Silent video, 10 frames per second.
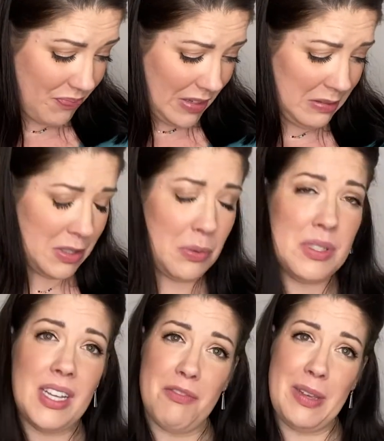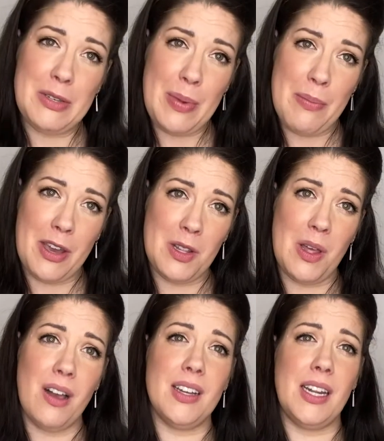So once I've picked my
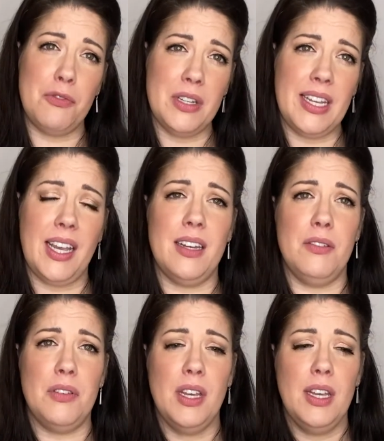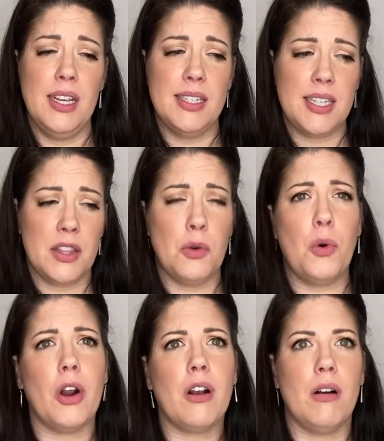monologue and I've really kind of done the
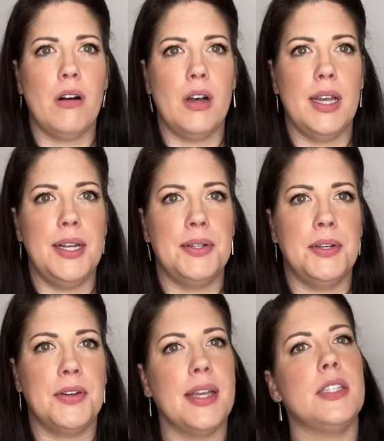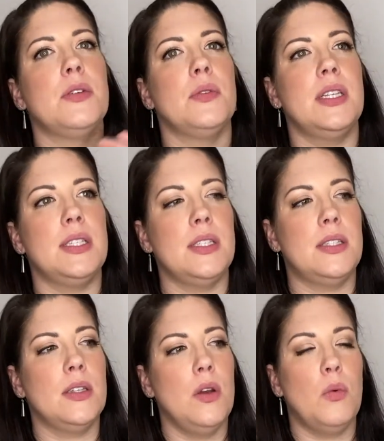work on, okay, so this
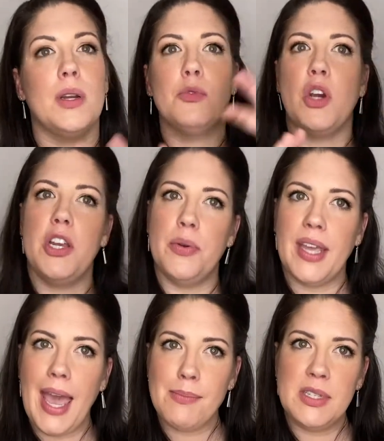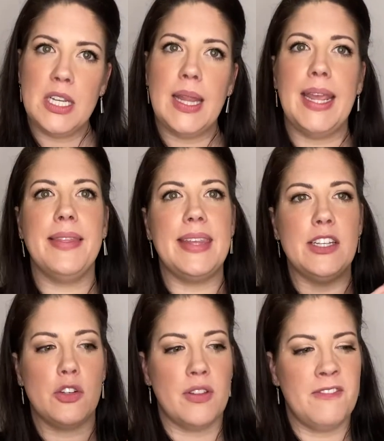is what I'm trying to encapsulate,
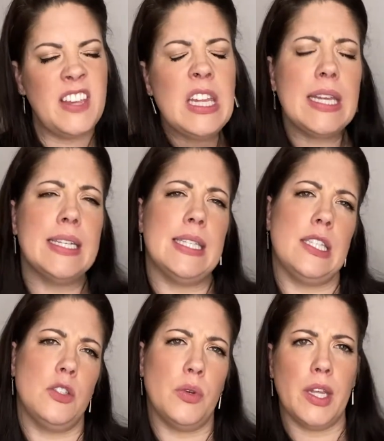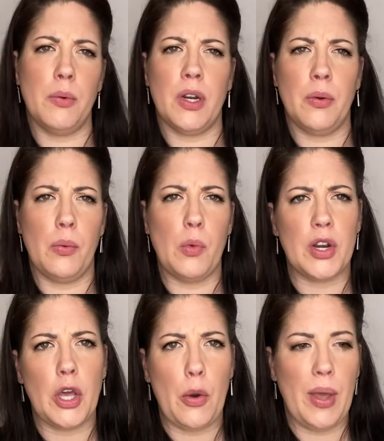these are the feelings, this is really where I want to
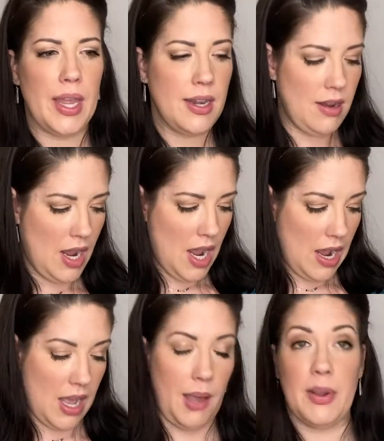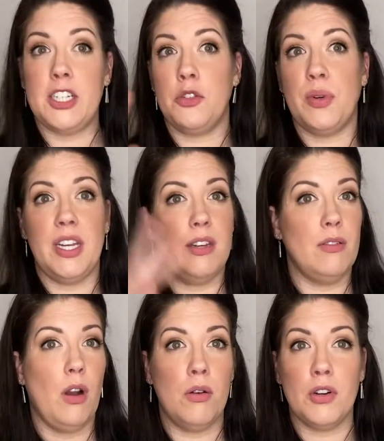go in, I just read it
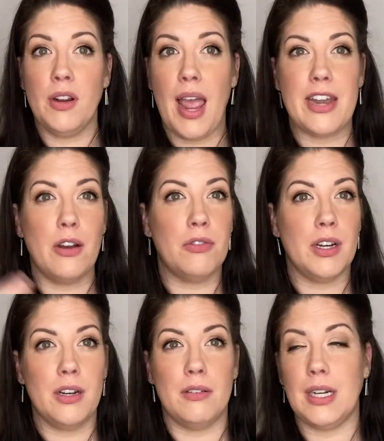over and over and over.